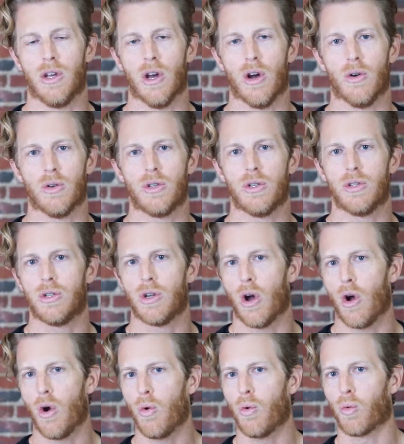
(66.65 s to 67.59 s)
go
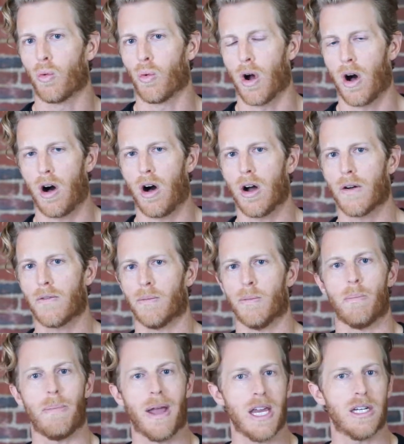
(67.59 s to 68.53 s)
so wrong
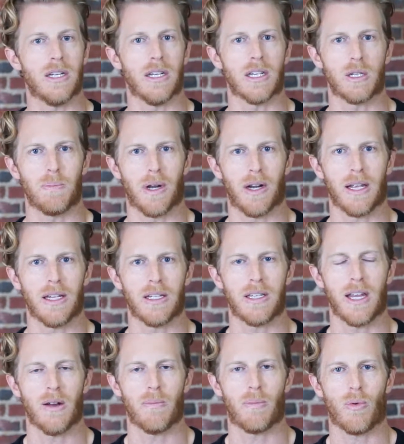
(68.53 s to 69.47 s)
from a patient experience
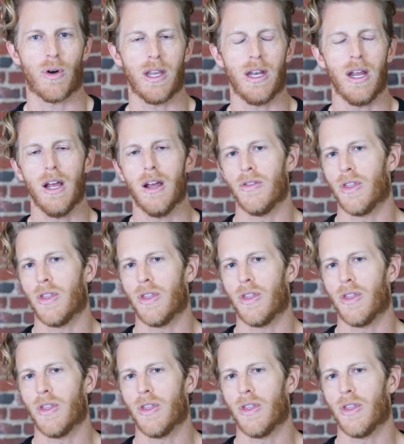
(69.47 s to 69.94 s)
standpoint